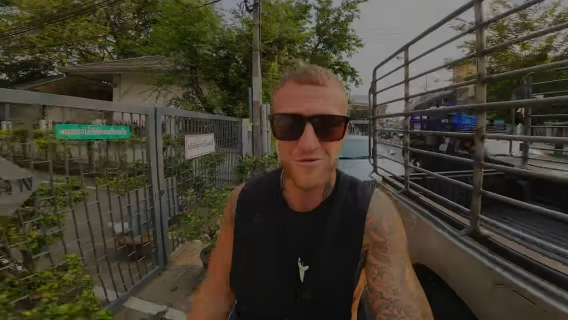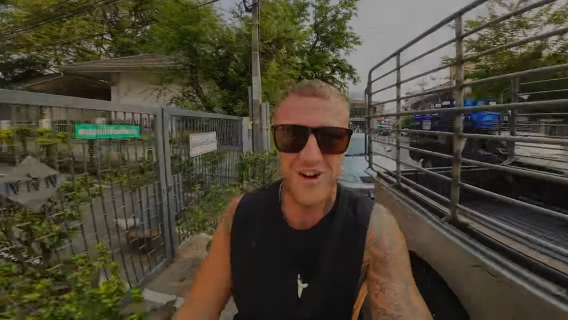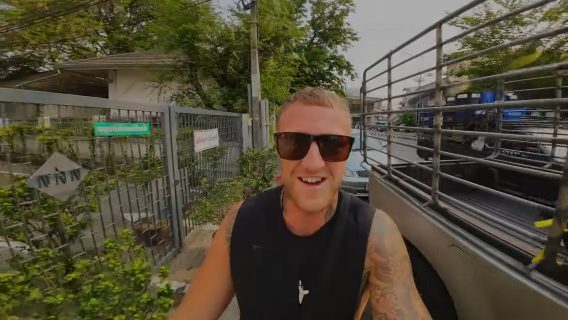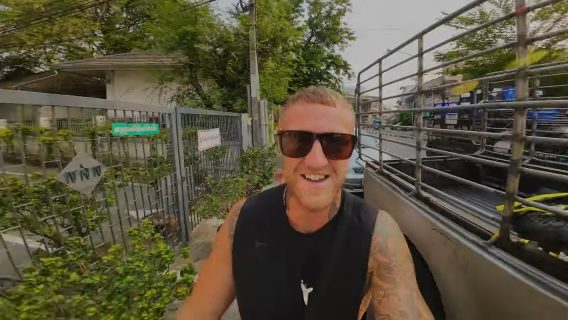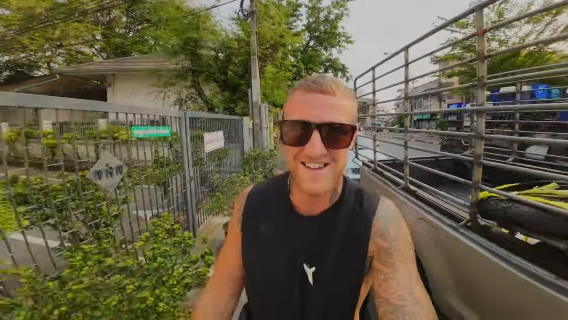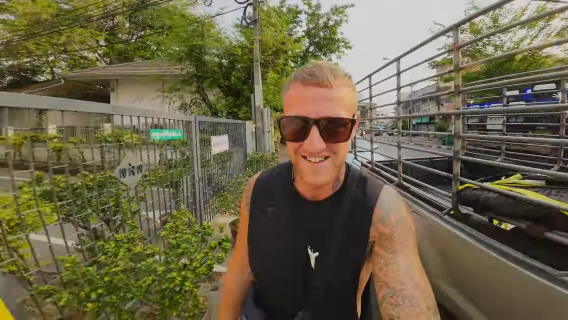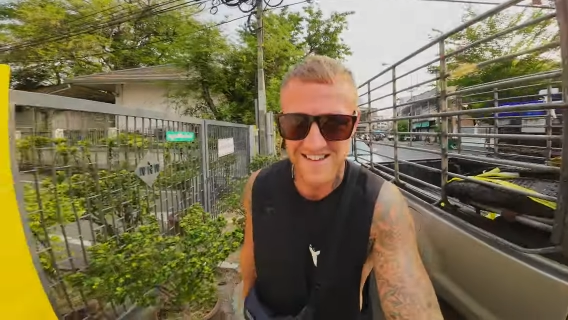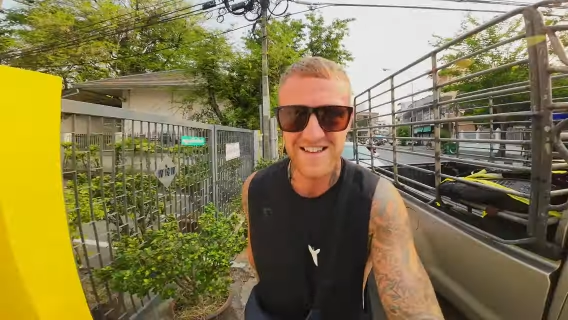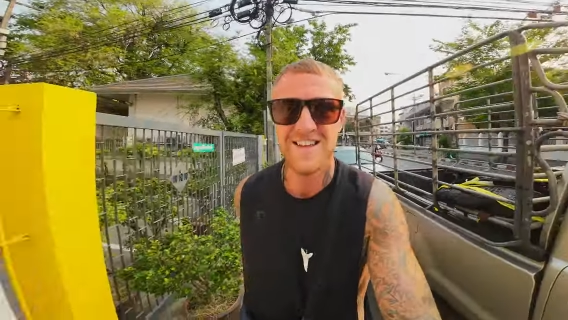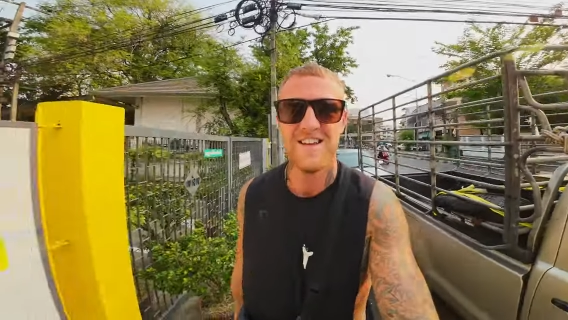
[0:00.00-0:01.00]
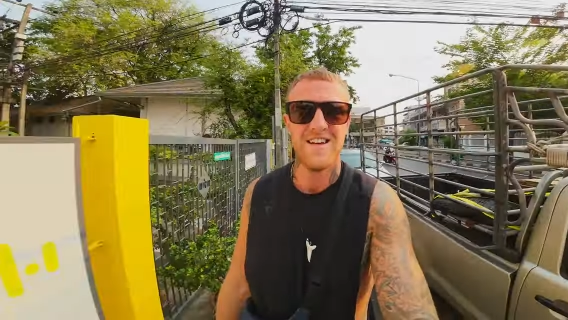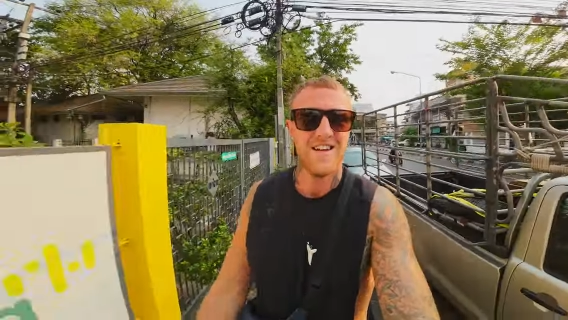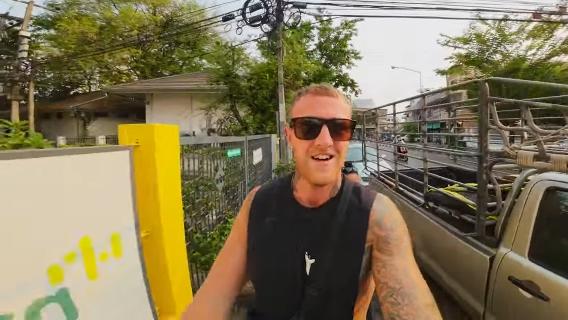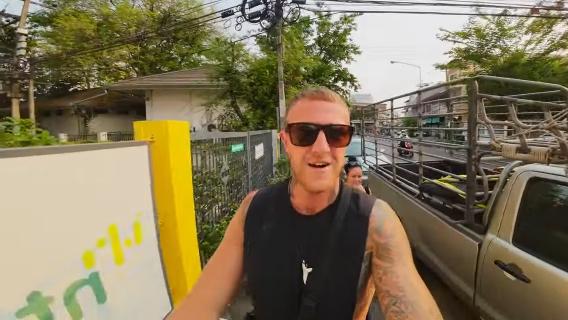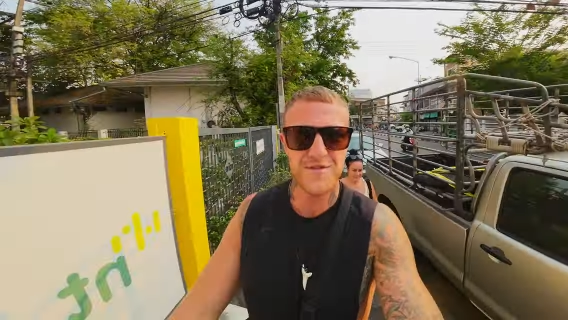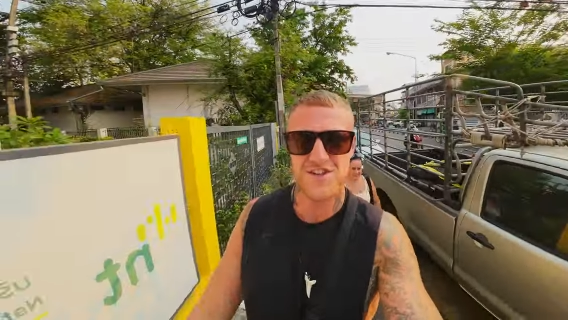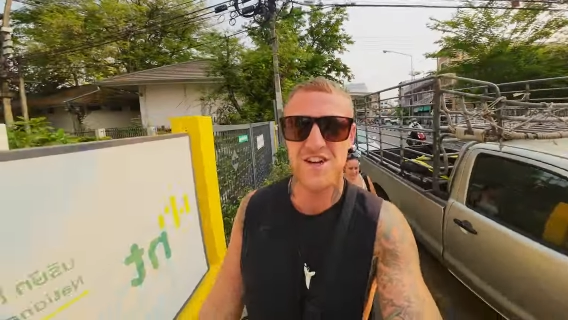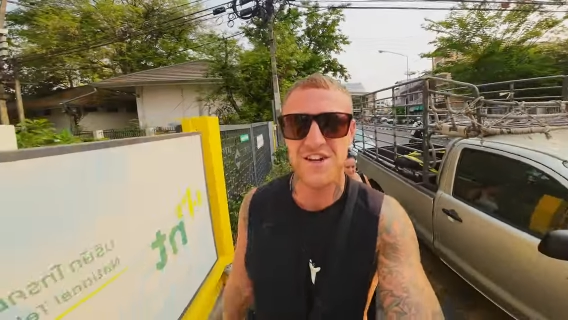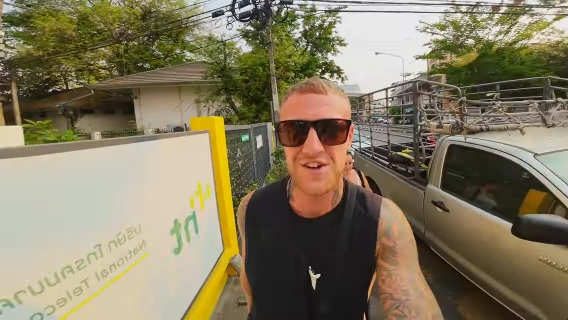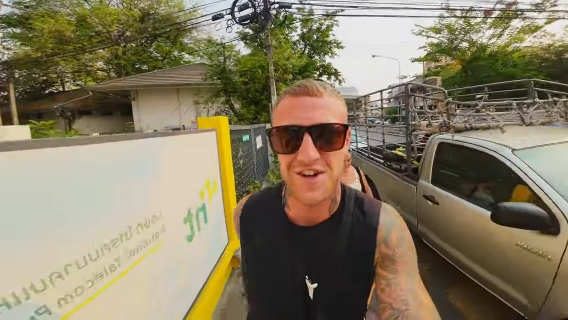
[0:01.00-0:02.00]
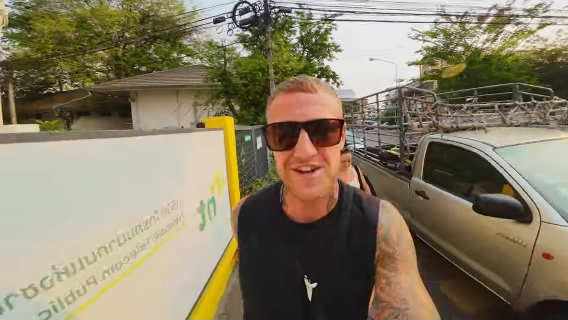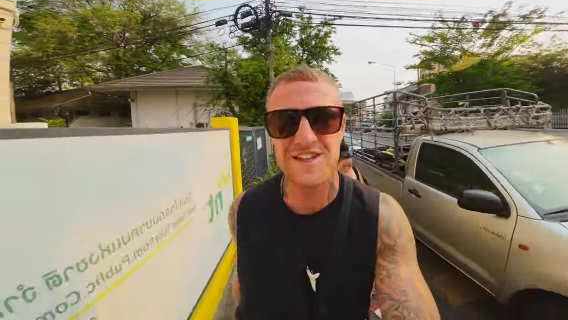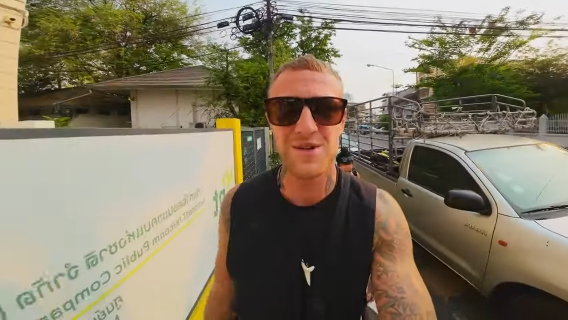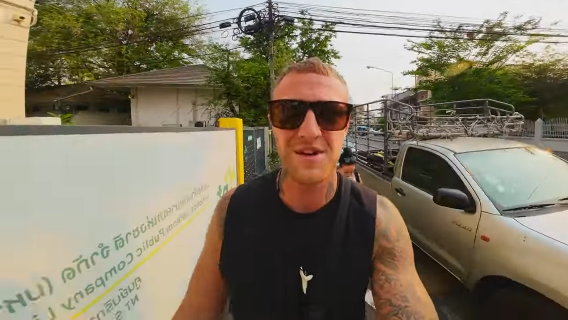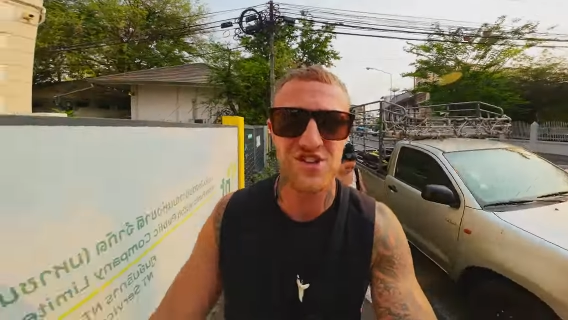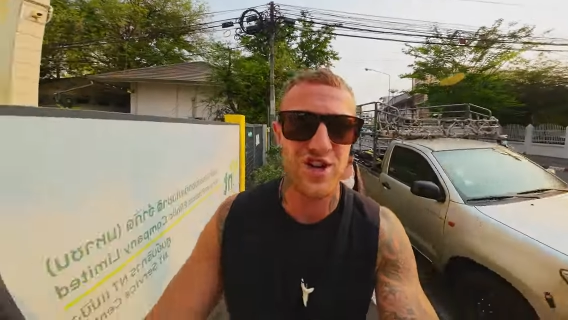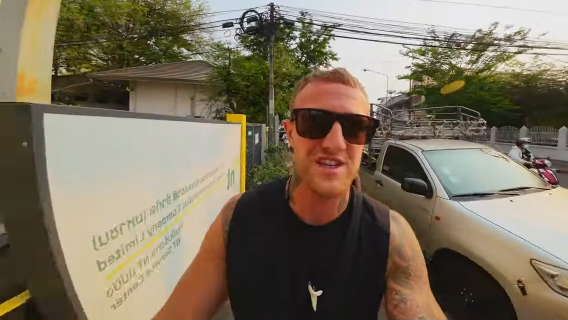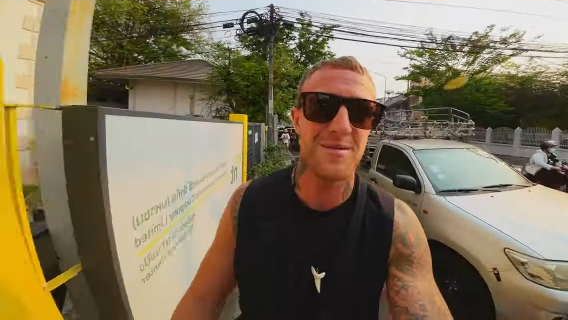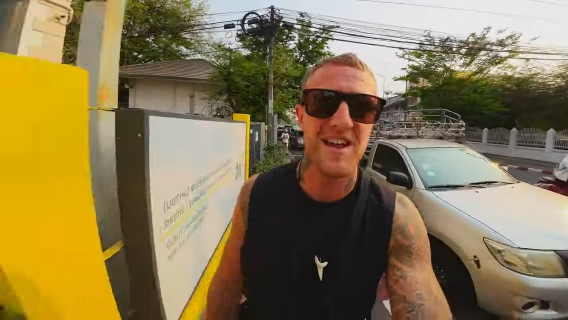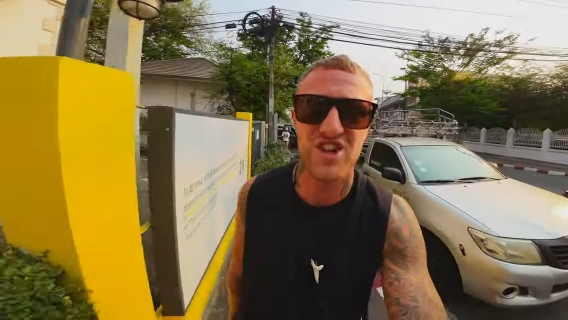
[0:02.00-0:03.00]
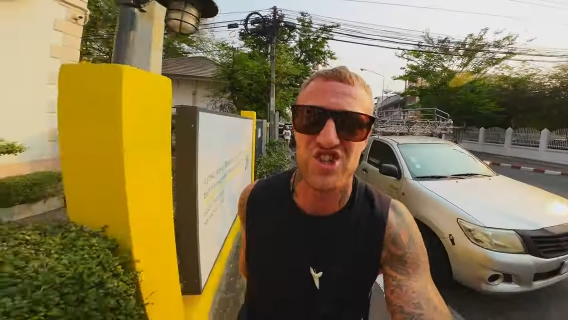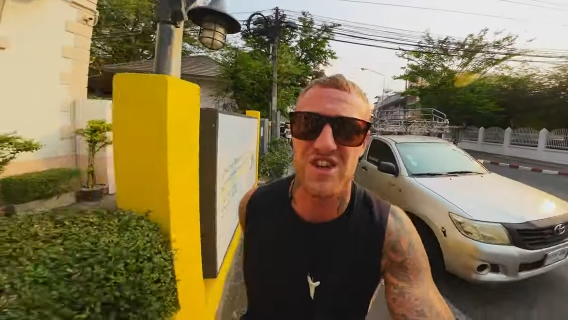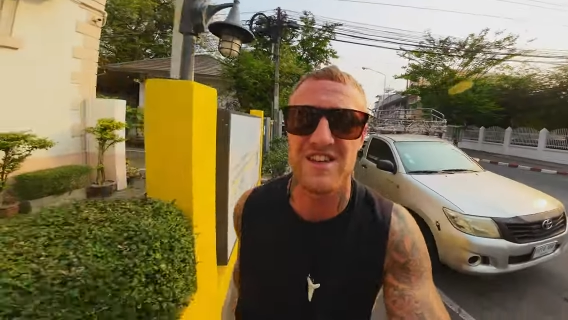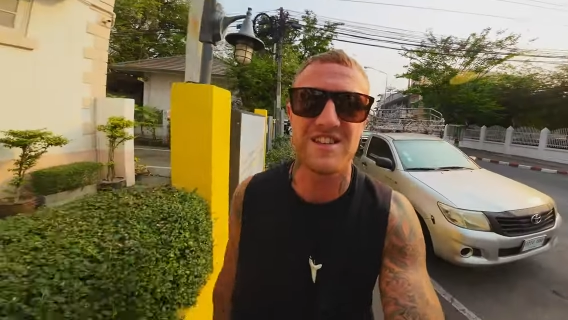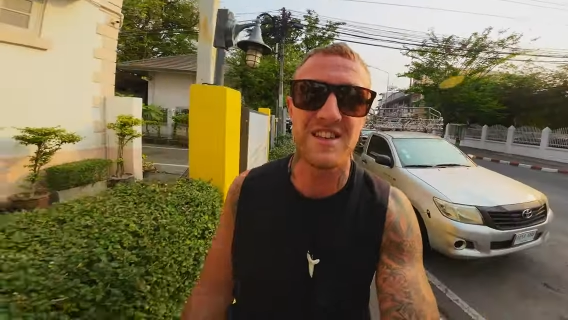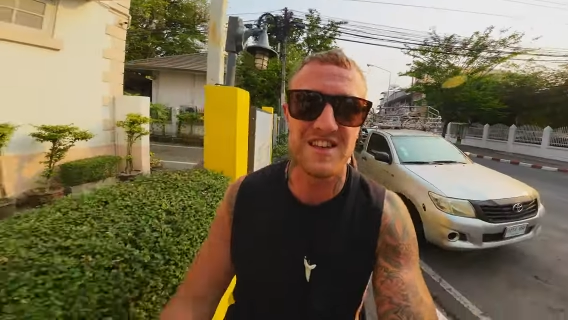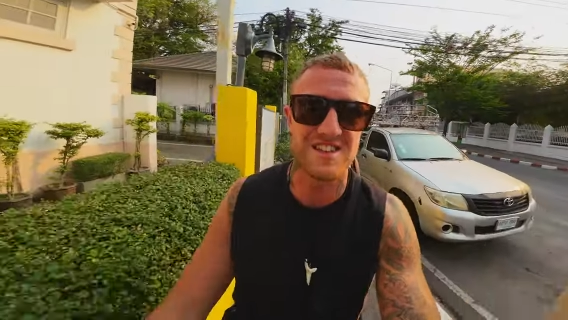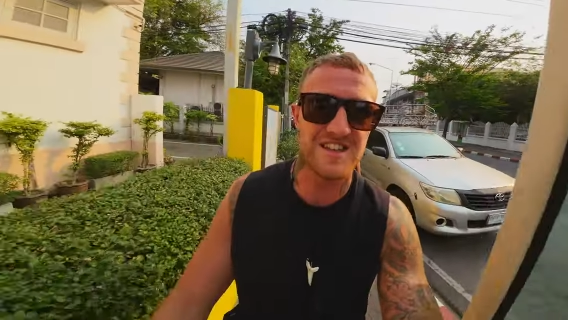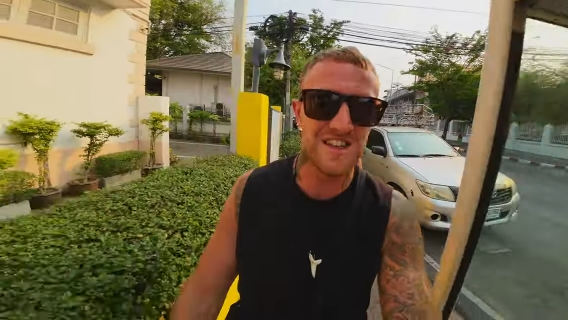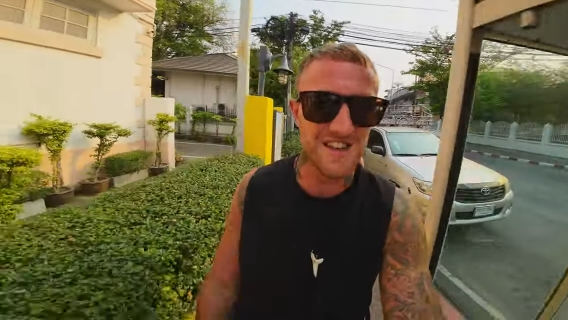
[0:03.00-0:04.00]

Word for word: Right, I've decided I need to inject some energy into this